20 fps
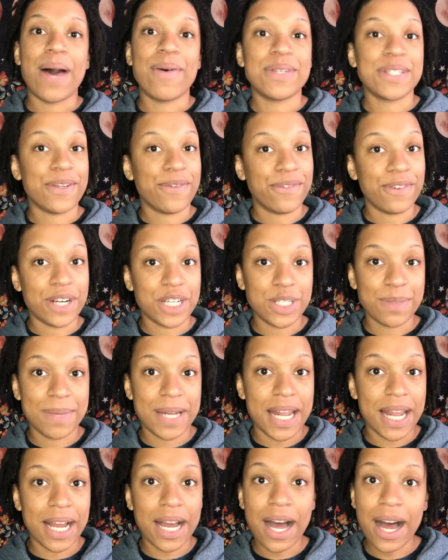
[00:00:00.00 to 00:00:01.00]
was a
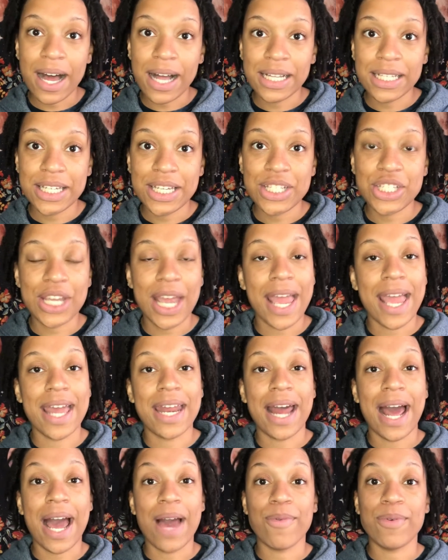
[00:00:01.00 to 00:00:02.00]
freshman in college
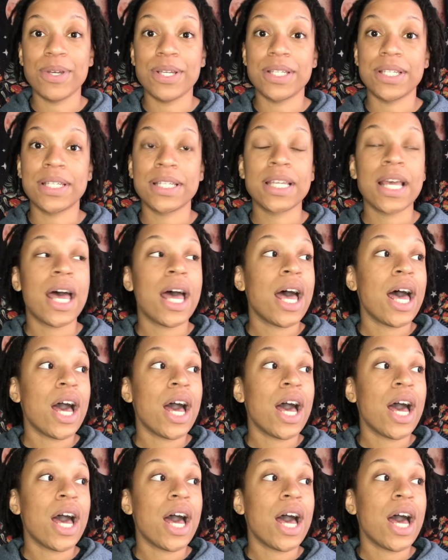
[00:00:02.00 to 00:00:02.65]
and I was